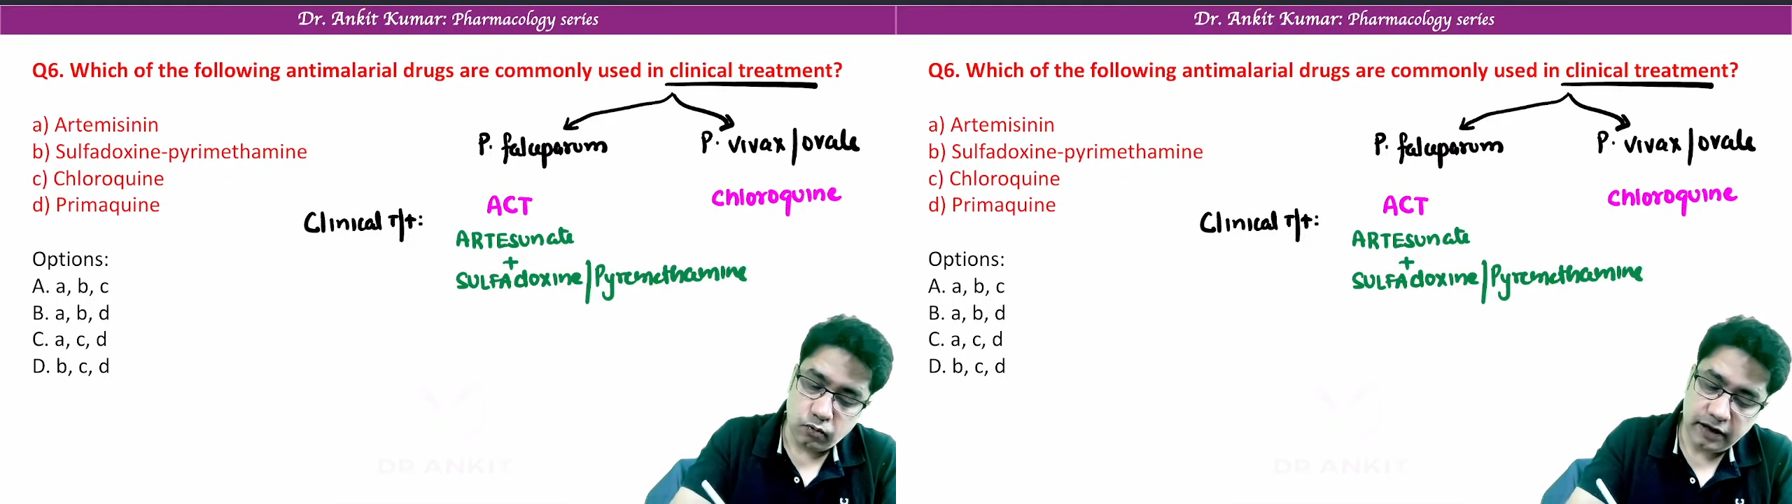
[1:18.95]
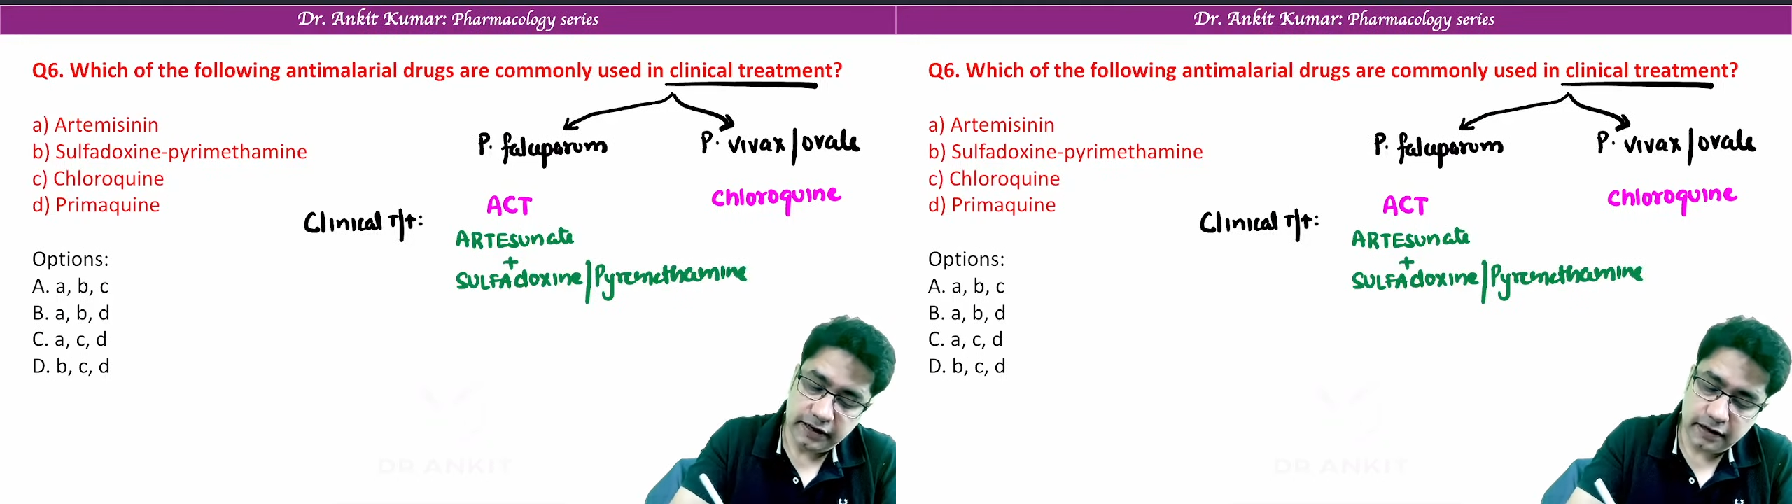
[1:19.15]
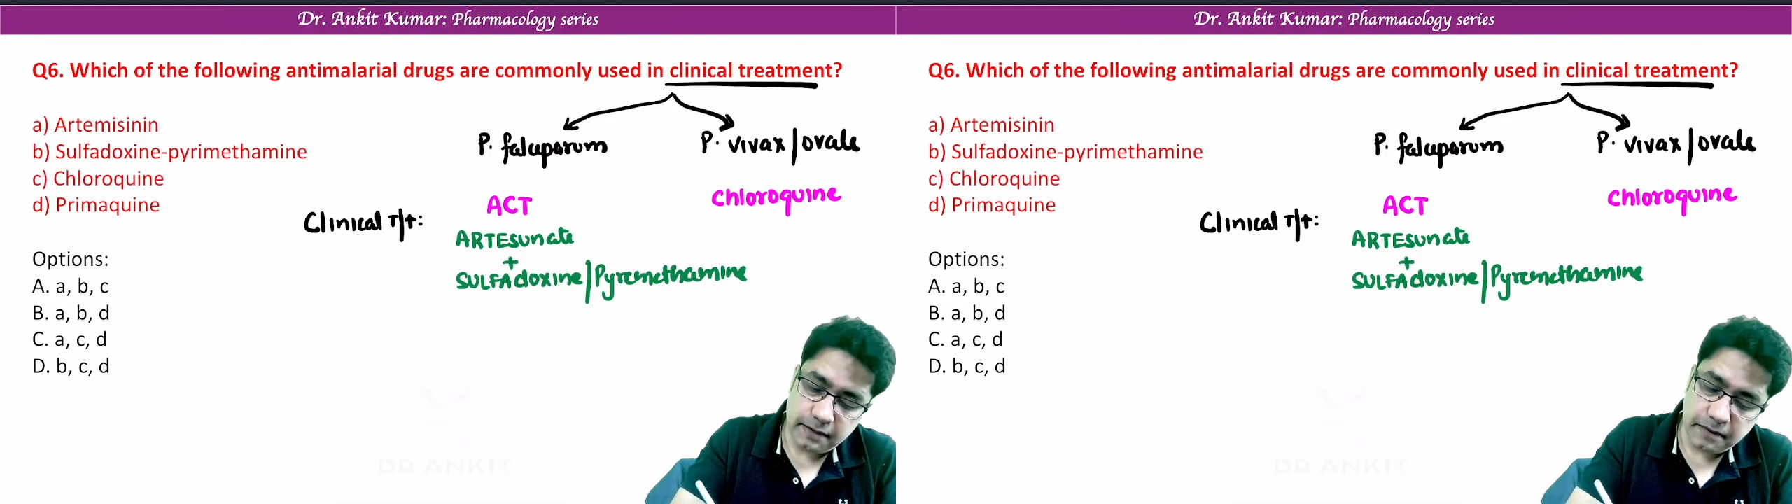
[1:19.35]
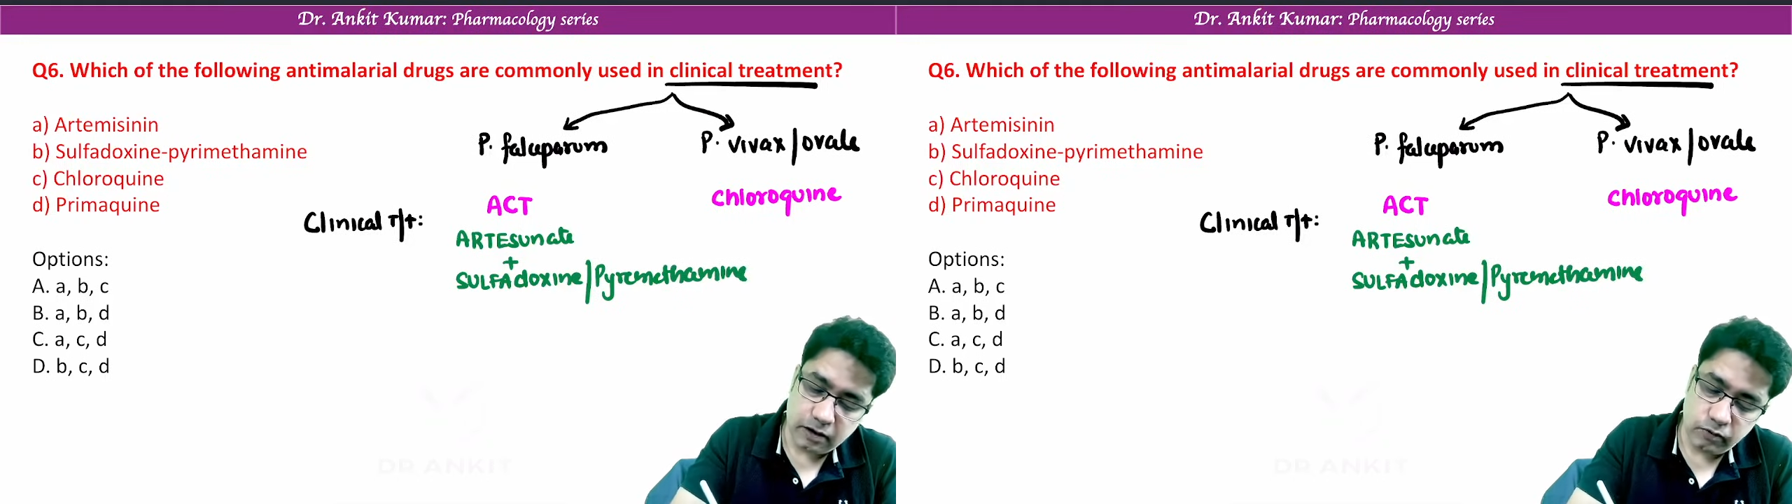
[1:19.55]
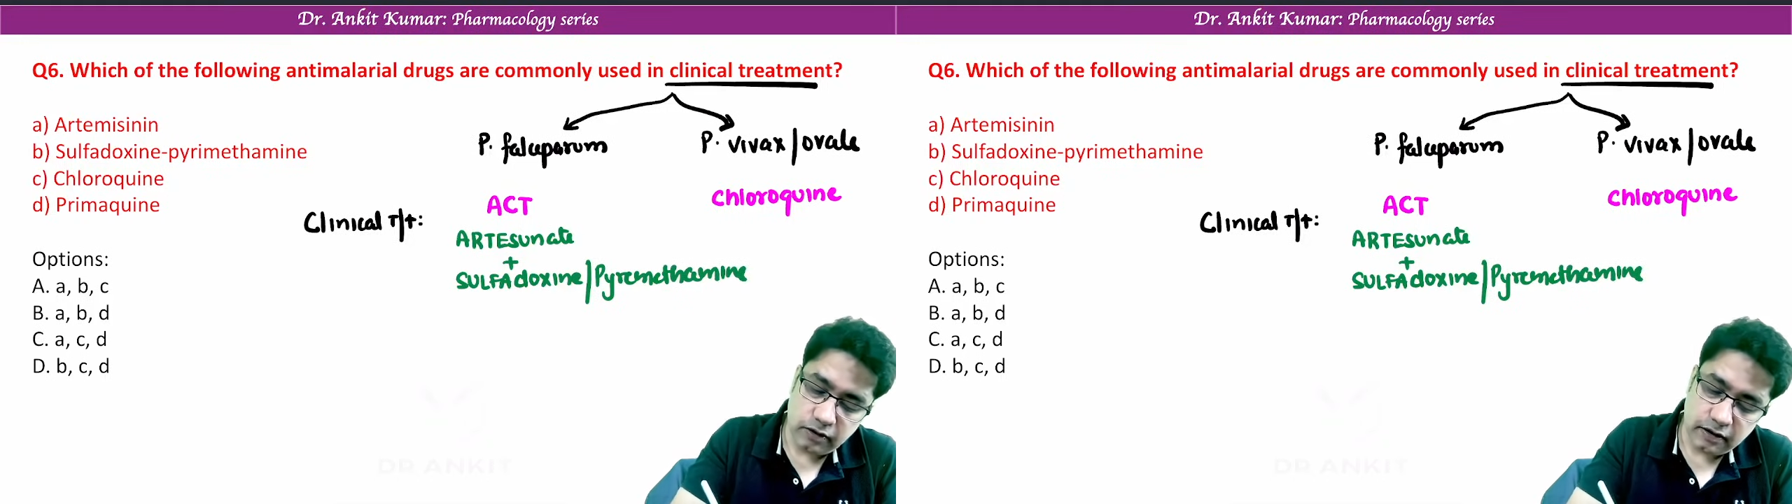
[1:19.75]
what
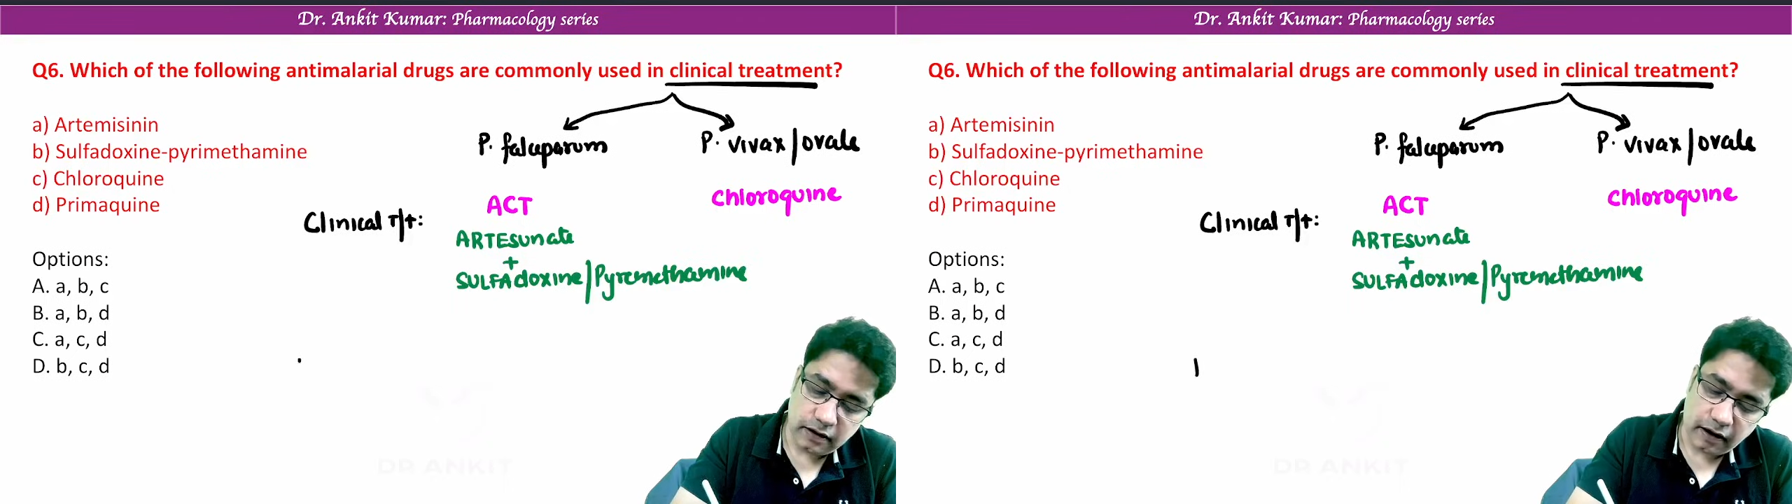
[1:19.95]
about